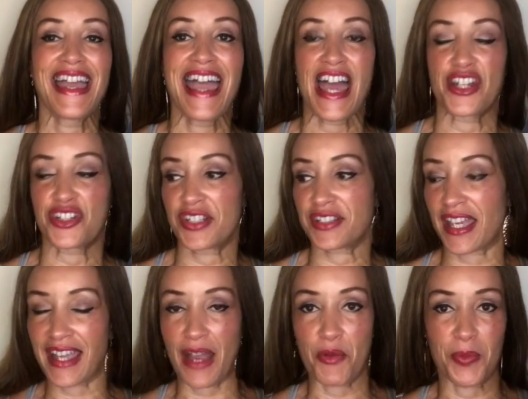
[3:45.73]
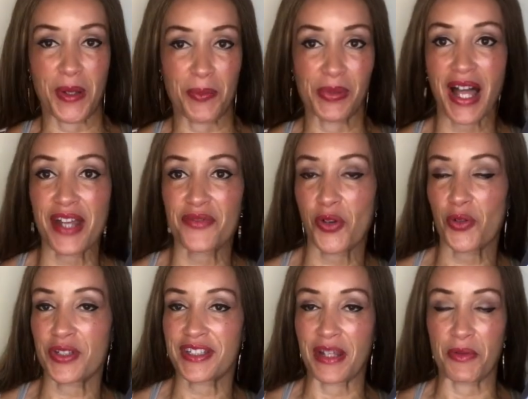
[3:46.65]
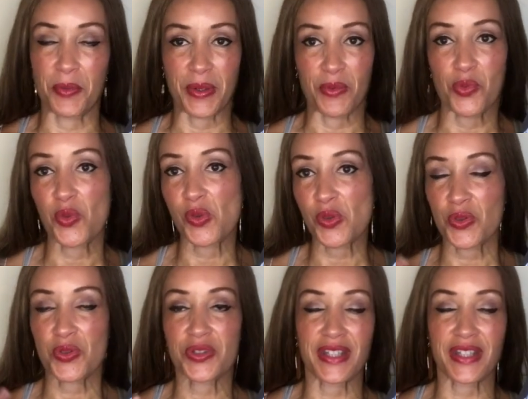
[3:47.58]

And she's like, I would be blindfolded. There would be rules.